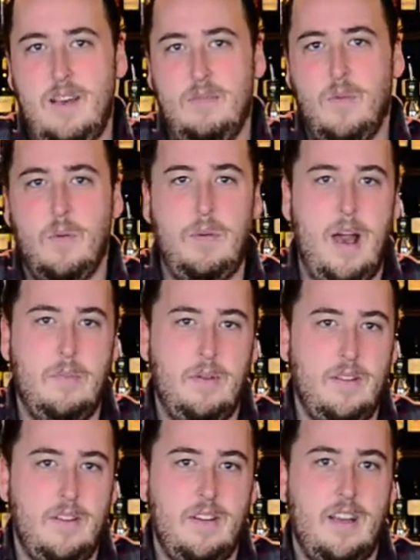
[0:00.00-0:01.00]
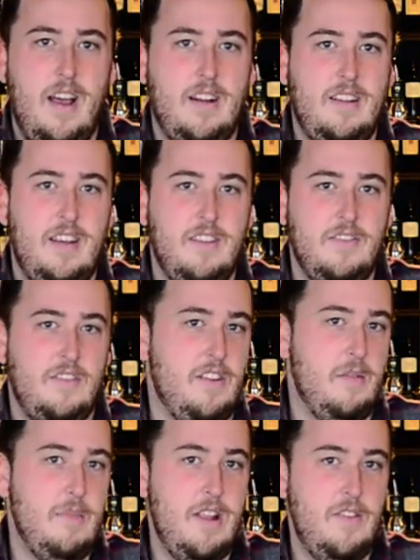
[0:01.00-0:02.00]
more popular cocktails on
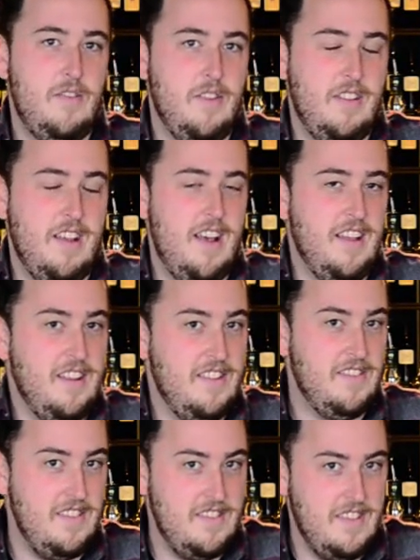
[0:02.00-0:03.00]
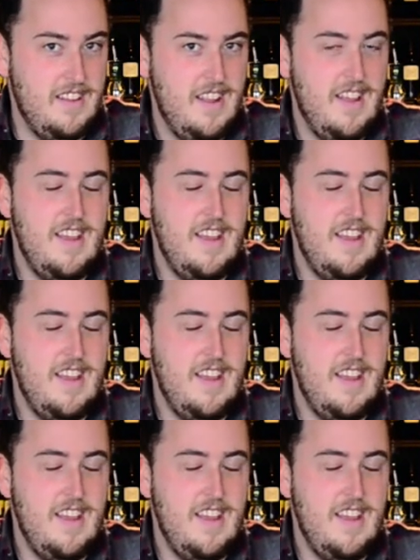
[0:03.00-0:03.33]
our menu during the holiday season.